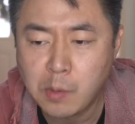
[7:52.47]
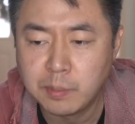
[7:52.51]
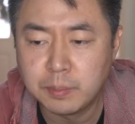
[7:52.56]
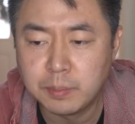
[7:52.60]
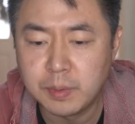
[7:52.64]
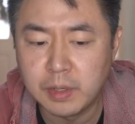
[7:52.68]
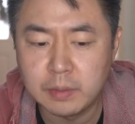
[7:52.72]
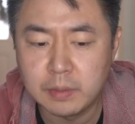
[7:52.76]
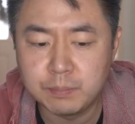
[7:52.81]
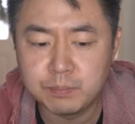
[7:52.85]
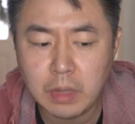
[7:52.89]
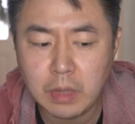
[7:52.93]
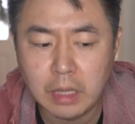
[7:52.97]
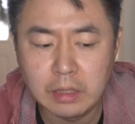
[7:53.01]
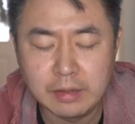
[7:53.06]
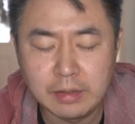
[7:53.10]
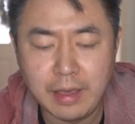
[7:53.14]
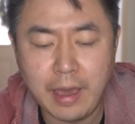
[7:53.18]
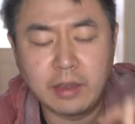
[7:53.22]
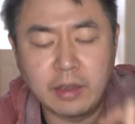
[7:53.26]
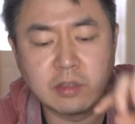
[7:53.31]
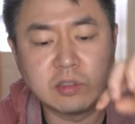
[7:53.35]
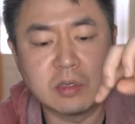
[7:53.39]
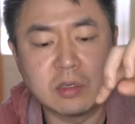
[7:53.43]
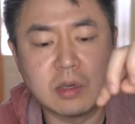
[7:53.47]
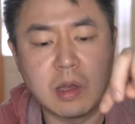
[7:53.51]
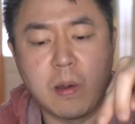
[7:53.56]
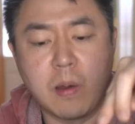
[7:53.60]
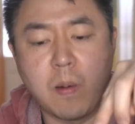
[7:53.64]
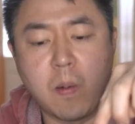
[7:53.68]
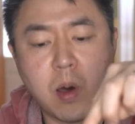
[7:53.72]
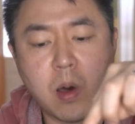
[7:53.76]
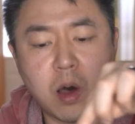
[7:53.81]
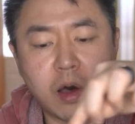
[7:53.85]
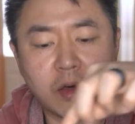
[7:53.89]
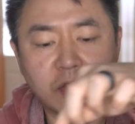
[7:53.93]
But it lacks the
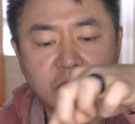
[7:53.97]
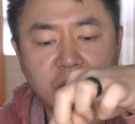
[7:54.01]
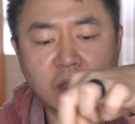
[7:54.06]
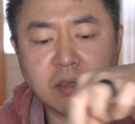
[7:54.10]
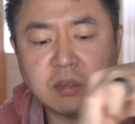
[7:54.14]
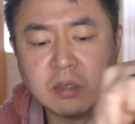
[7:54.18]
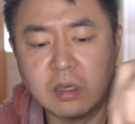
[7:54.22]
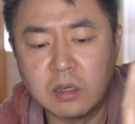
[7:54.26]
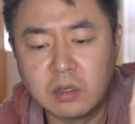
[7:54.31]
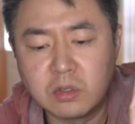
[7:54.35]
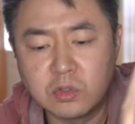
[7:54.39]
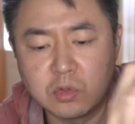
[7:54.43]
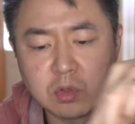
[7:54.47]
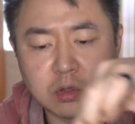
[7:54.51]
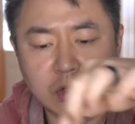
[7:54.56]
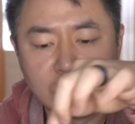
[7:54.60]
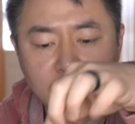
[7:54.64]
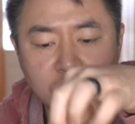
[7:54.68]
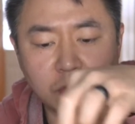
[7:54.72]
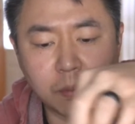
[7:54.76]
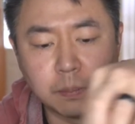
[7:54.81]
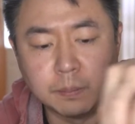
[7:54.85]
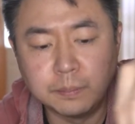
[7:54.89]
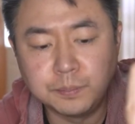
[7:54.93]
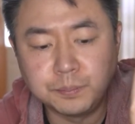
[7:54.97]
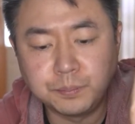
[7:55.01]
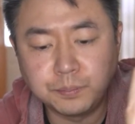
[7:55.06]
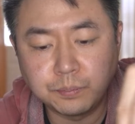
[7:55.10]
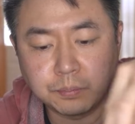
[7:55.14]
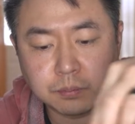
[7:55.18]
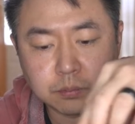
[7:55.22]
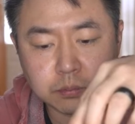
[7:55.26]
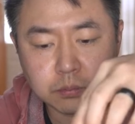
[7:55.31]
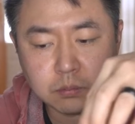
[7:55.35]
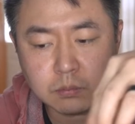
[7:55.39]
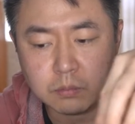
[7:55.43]
authentic sort of
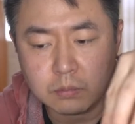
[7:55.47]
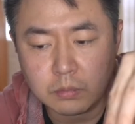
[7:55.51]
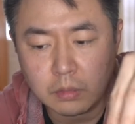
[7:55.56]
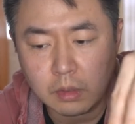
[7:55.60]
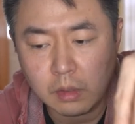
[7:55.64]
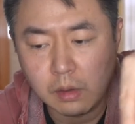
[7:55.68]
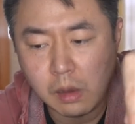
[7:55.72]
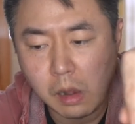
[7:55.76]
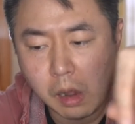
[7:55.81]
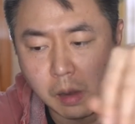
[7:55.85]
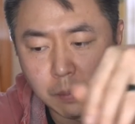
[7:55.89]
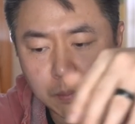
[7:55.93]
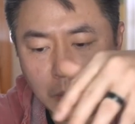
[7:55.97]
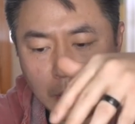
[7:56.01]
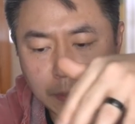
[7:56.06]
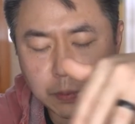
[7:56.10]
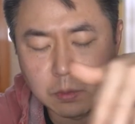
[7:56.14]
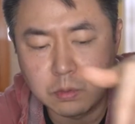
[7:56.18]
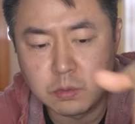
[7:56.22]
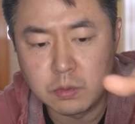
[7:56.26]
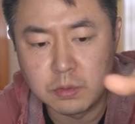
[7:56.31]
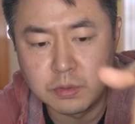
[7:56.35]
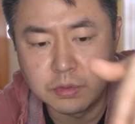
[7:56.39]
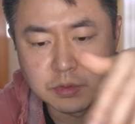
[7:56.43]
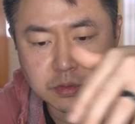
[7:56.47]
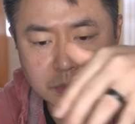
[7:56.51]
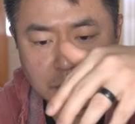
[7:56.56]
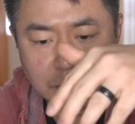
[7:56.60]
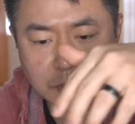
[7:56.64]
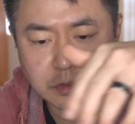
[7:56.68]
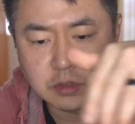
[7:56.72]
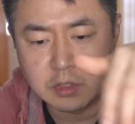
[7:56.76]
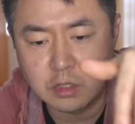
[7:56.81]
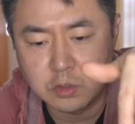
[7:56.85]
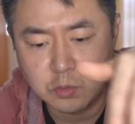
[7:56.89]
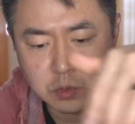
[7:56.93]
peppercorn,
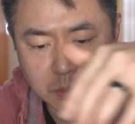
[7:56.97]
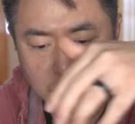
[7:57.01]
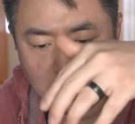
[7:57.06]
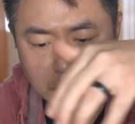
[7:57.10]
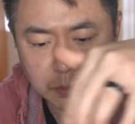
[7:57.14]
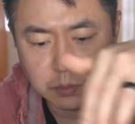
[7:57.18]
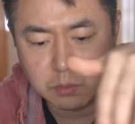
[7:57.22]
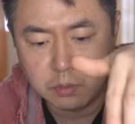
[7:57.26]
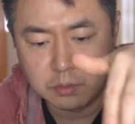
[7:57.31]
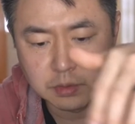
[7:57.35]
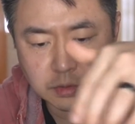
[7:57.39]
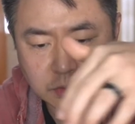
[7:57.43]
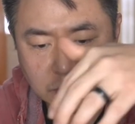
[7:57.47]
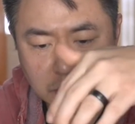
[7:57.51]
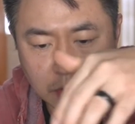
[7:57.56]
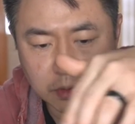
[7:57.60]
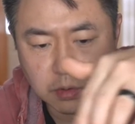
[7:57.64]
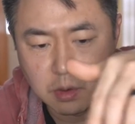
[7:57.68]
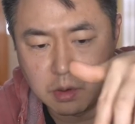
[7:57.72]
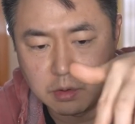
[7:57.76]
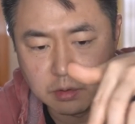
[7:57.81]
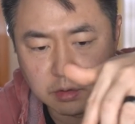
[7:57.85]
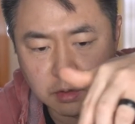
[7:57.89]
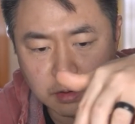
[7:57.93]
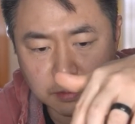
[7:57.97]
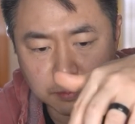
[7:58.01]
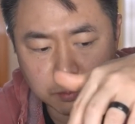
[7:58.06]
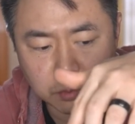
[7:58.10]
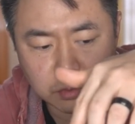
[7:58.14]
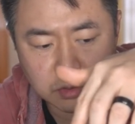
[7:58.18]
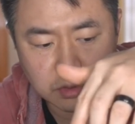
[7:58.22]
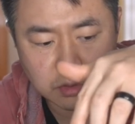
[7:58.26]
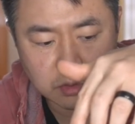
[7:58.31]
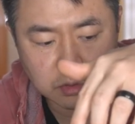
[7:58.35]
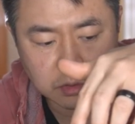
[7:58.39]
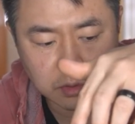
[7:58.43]
Szechuan peppercorn that's going on here with
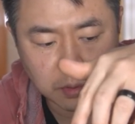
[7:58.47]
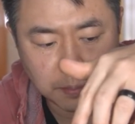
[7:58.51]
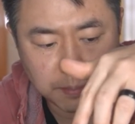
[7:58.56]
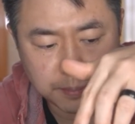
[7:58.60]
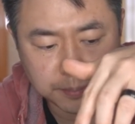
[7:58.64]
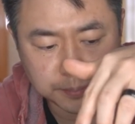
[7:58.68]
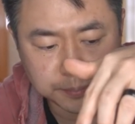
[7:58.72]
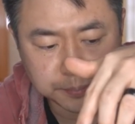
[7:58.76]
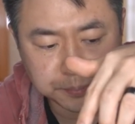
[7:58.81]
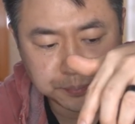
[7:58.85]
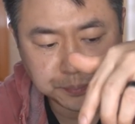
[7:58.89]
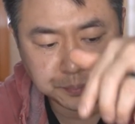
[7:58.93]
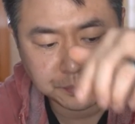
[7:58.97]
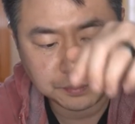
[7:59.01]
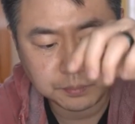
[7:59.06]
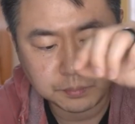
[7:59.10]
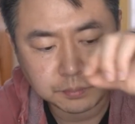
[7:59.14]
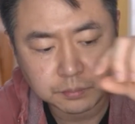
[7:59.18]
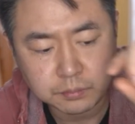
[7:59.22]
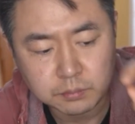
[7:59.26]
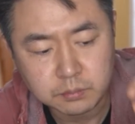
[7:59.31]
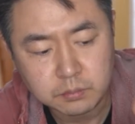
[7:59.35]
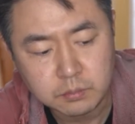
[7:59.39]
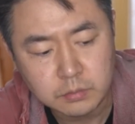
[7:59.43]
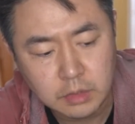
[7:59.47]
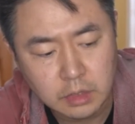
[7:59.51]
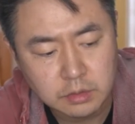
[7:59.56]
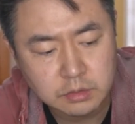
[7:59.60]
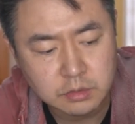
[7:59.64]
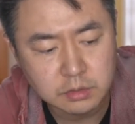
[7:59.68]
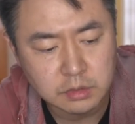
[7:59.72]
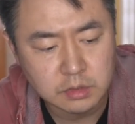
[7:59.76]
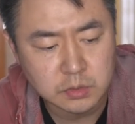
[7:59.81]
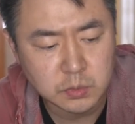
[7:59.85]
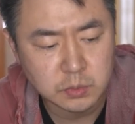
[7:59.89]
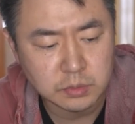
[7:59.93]
these two.
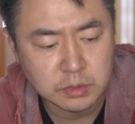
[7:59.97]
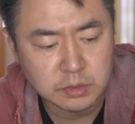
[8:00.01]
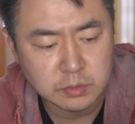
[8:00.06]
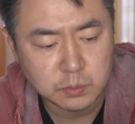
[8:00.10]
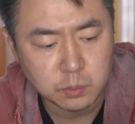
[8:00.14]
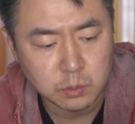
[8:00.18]
So this one is